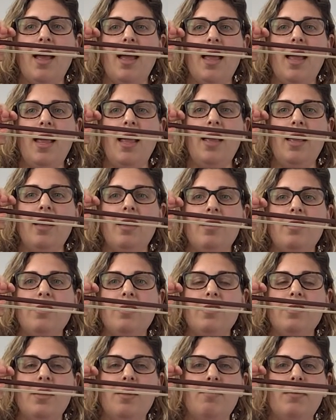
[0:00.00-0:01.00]
and
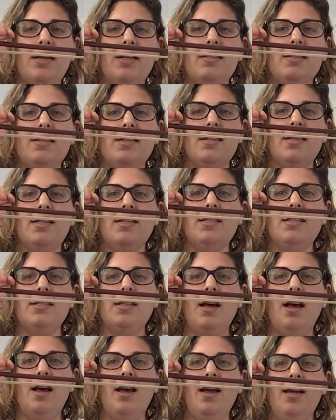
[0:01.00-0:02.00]
it means this
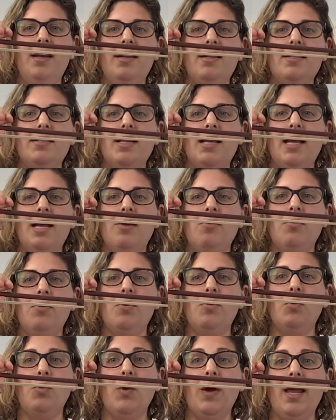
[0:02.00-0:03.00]
side is
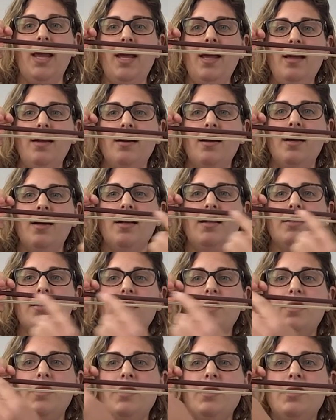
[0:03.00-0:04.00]
equal weight
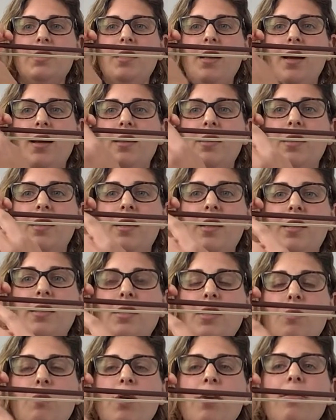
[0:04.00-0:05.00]
to this side.
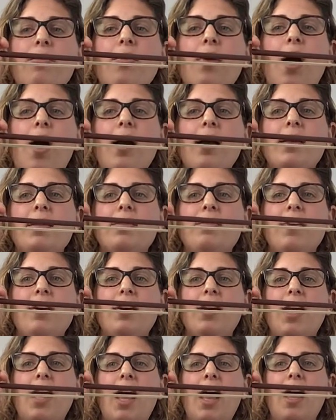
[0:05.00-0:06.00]
Now my frog is
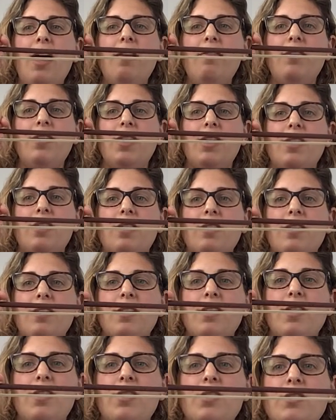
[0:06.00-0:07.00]
very heavy,
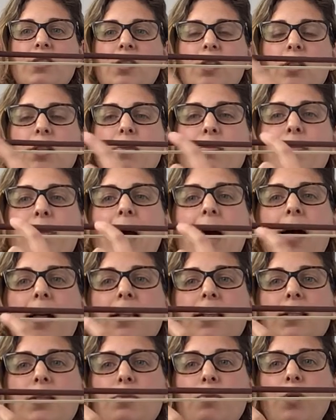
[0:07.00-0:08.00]
so the
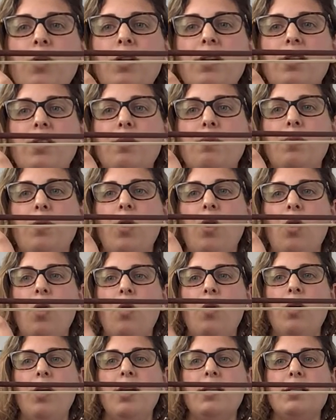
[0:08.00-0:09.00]
balance point of the
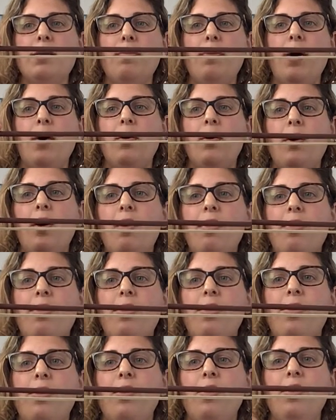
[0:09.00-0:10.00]
bow is about
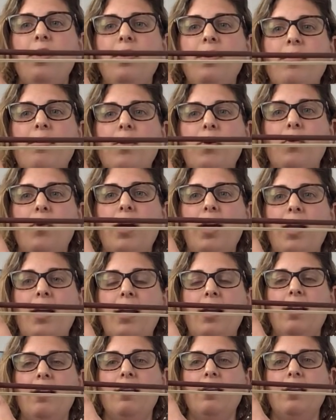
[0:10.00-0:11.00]
1/3 of the
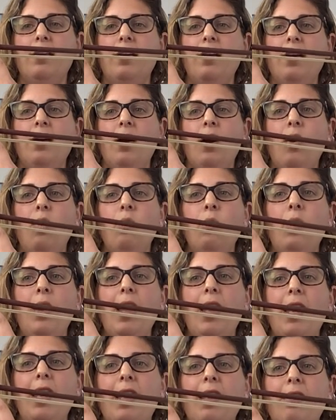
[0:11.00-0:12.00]
way
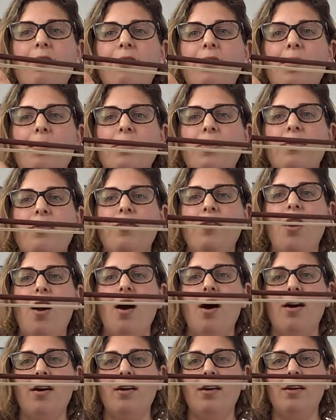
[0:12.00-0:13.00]
away from the
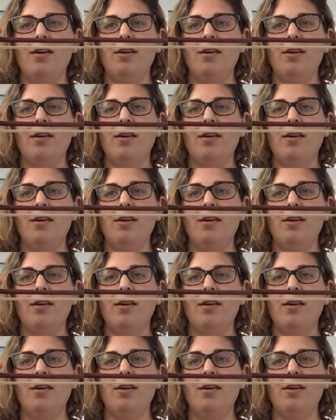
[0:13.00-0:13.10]
frog.